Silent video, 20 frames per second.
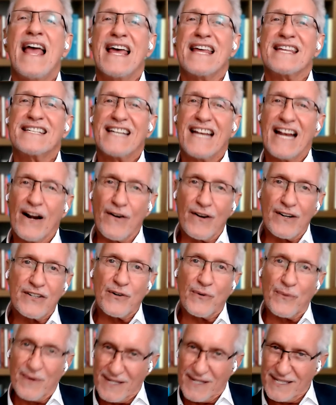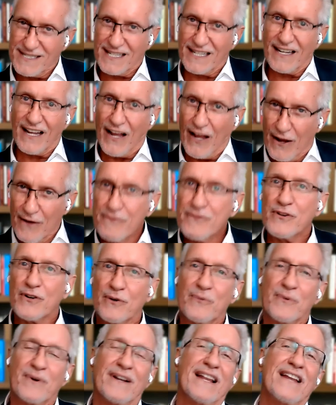as characteristic of
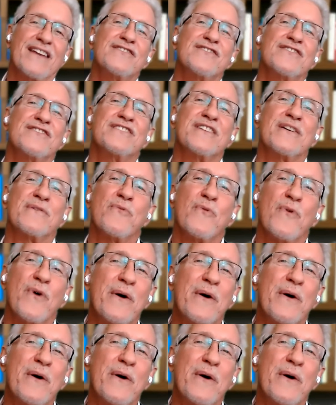your relationship.